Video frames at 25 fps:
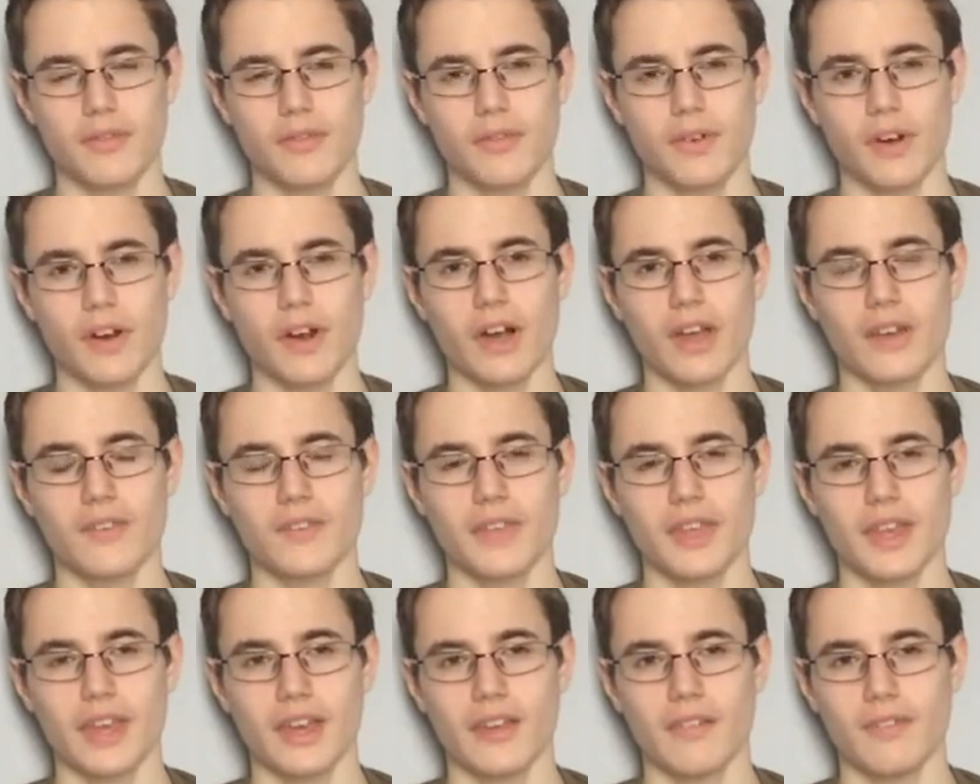
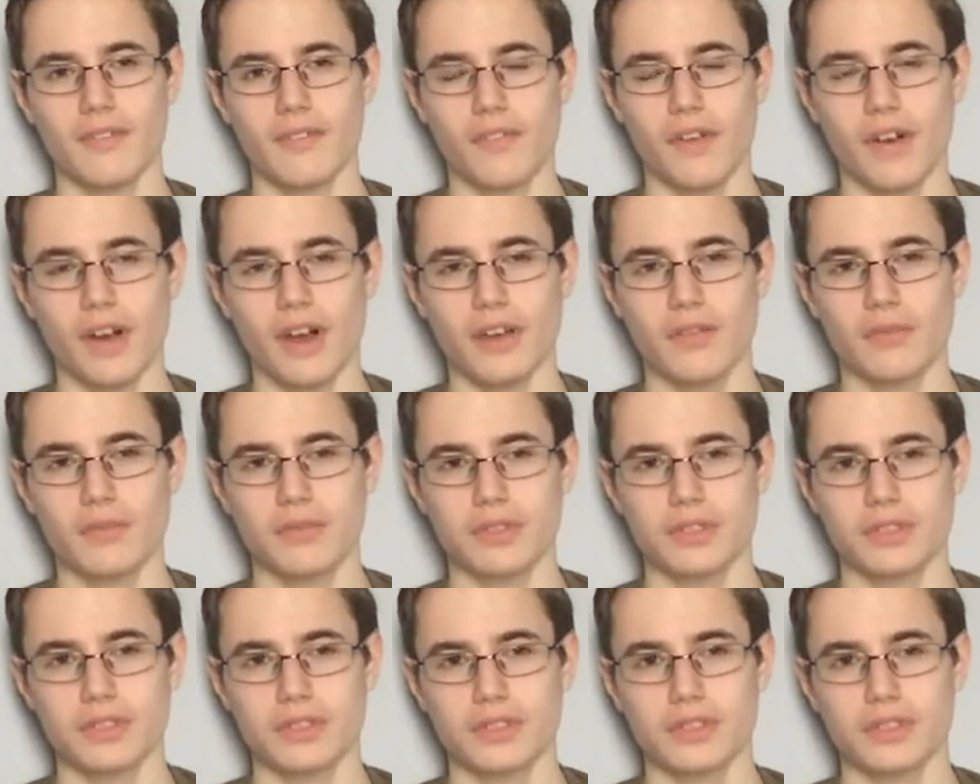5
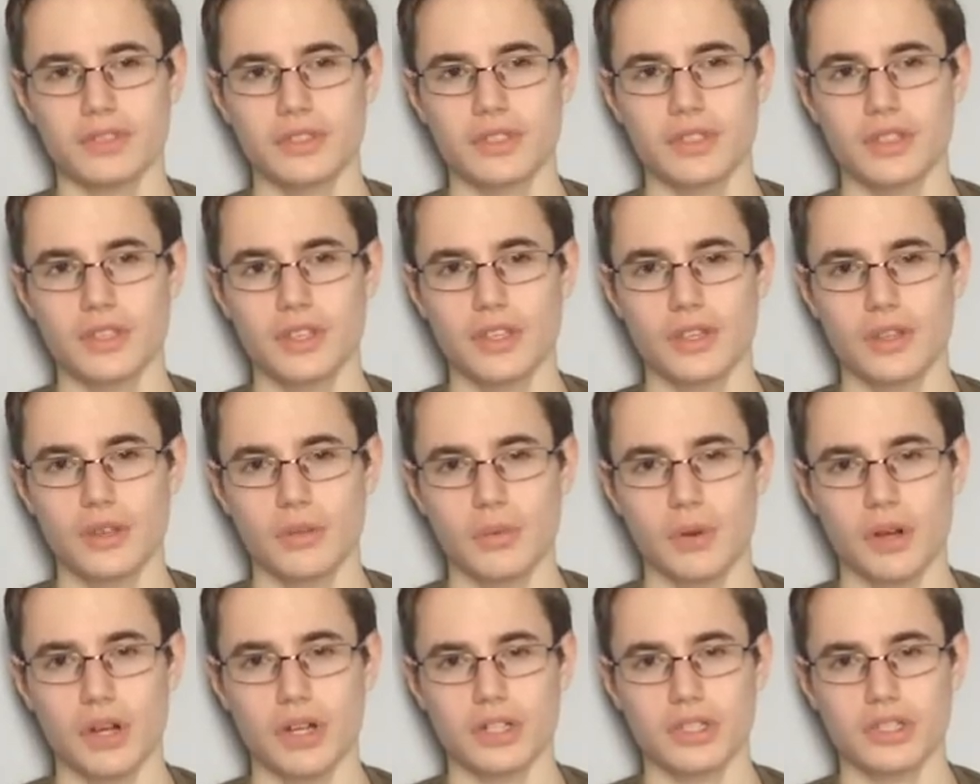was the
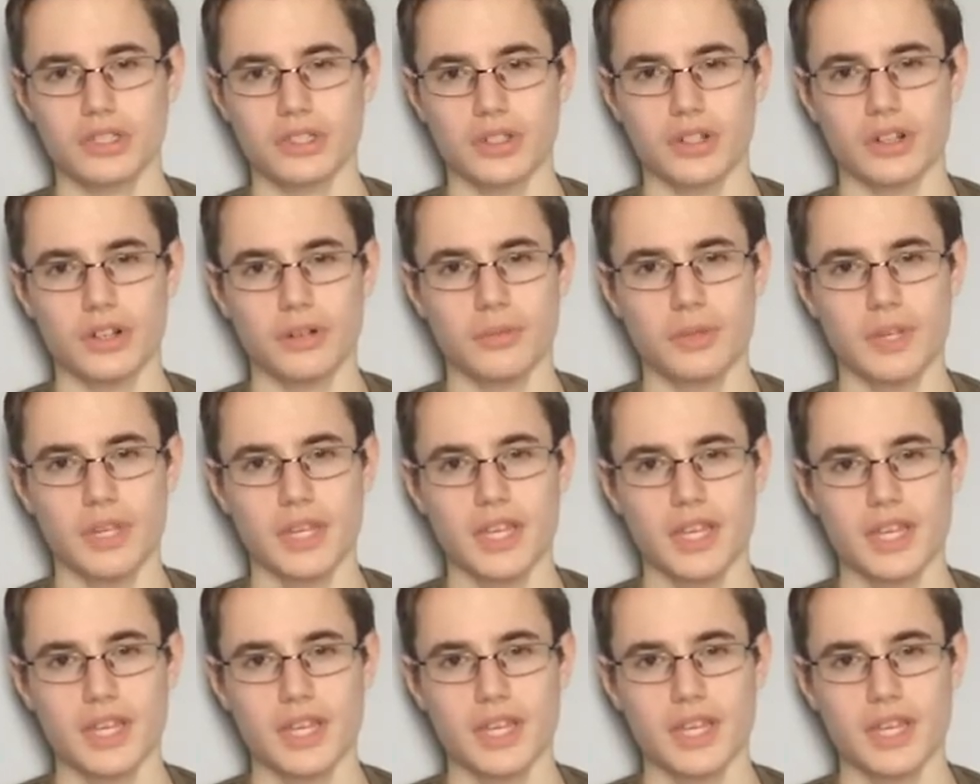workshop,